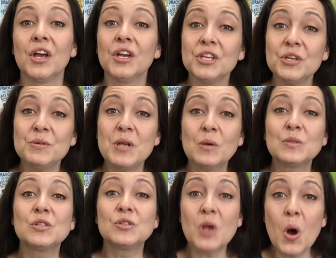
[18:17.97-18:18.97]
You know
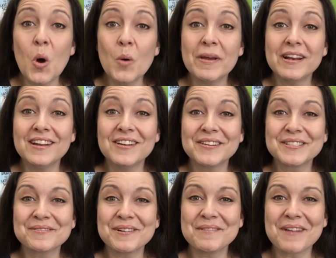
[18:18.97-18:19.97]
so many
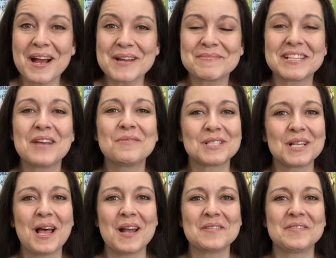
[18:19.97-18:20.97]
nursery rhymes. It was a
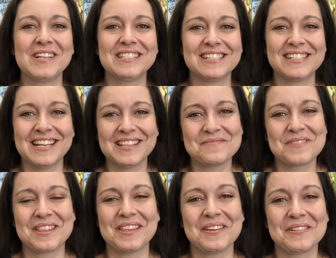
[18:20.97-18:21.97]
lot of fun to sing them
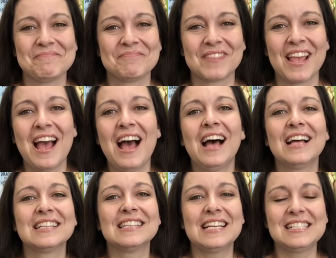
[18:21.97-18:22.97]
with you.
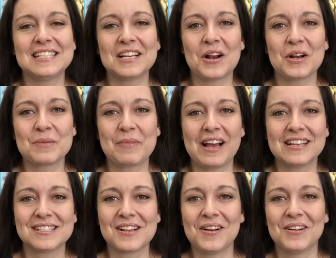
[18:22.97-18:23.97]
Let's sing our goodbye
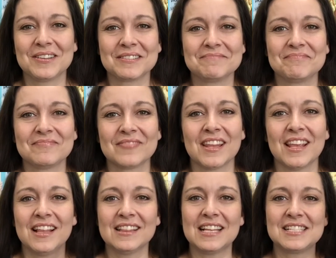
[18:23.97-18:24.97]
song.
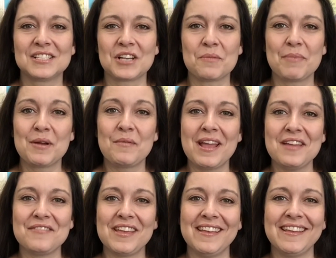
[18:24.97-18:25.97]
Let's start by
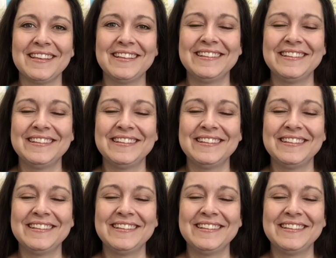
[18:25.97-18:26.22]
waving.